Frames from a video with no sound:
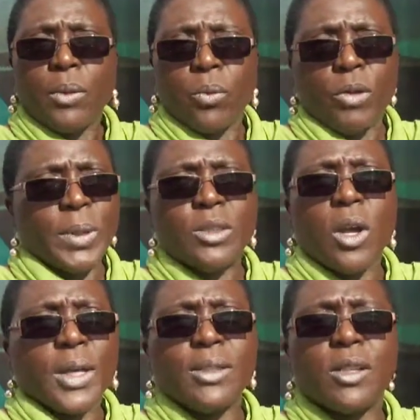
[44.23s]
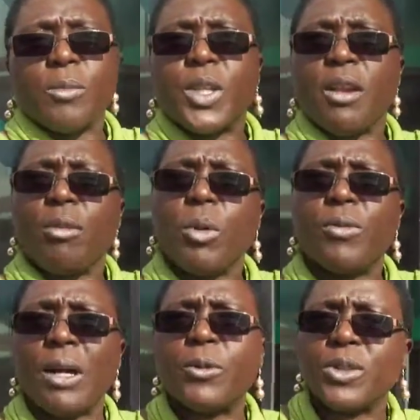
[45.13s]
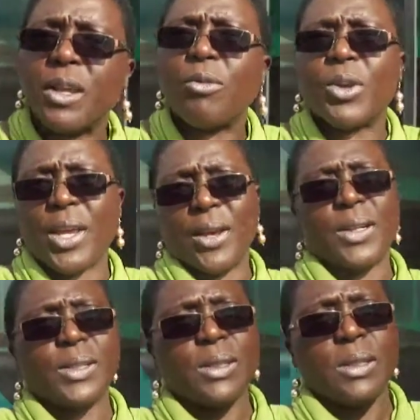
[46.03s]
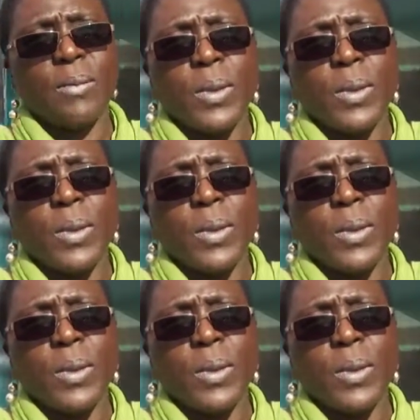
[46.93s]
We've been talking subsidy removal for several years.